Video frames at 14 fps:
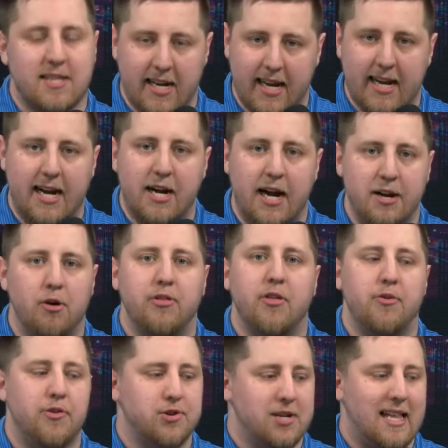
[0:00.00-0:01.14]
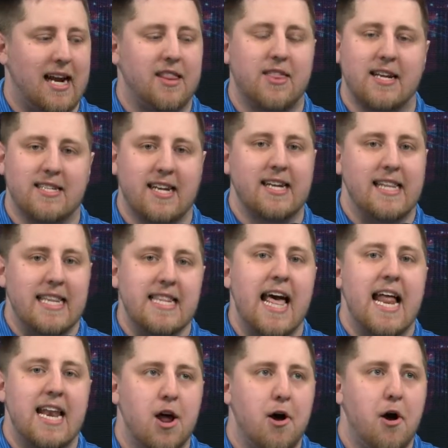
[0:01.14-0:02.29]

And again, I know that there's a lot of things that